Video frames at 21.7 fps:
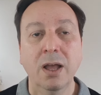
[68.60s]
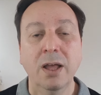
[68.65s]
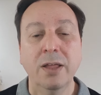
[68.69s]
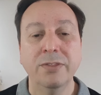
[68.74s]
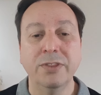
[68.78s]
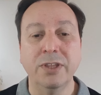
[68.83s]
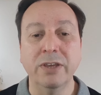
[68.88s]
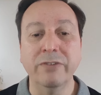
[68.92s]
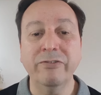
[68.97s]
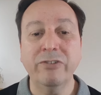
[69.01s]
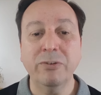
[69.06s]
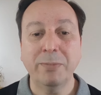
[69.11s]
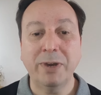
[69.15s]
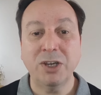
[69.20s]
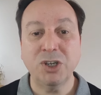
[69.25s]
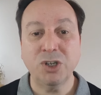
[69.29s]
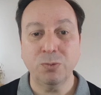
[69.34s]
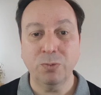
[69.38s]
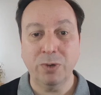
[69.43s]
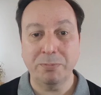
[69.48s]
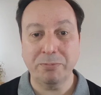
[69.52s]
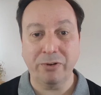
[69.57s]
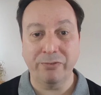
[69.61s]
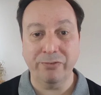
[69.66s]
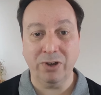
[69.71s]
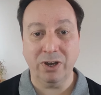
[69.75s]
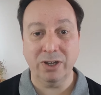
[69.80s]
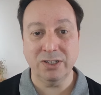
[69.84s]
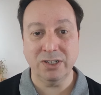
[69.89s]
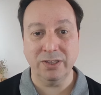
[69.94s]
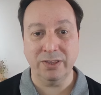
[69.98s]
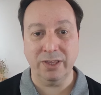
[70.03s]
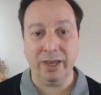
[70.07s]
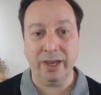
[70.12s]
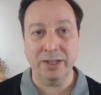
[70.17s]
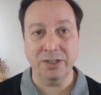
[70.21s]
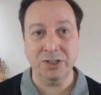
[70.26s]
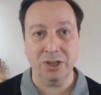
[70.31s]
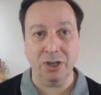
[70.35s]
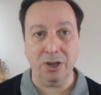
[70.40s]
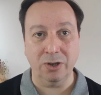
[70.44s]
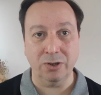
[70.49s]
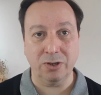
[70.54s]
The information we provide to the
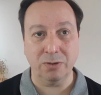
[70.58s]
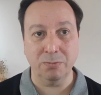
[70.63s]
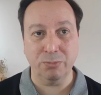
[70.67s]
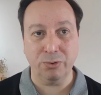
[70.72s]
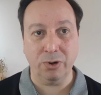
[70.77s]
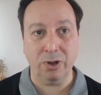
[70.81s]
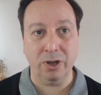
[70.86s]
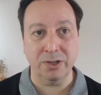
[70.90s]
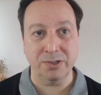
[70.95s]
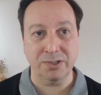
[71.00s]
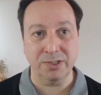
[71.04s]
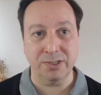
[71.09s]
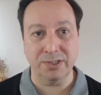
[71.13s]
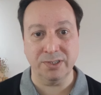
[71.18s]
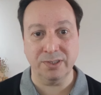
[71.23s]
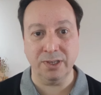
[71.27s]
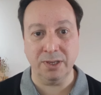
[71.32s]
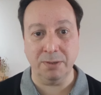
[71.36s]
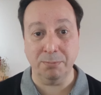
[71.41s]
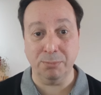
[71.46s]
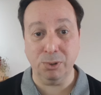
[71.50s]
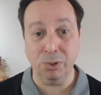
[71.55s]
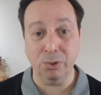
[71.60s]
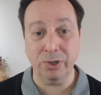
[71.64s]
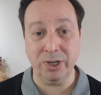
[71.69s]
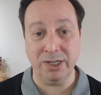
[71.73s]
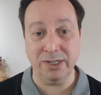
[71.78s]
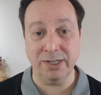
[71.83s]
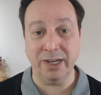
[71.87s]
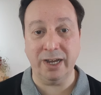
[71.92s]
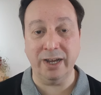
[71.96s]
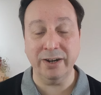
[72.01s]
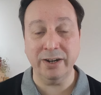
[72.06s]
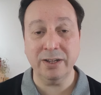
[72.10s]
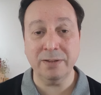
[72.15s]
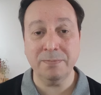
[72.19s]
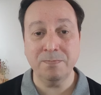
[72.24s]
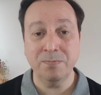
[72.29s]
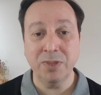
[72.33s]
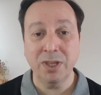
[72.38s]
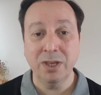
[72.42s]
ATO comprises the employee data,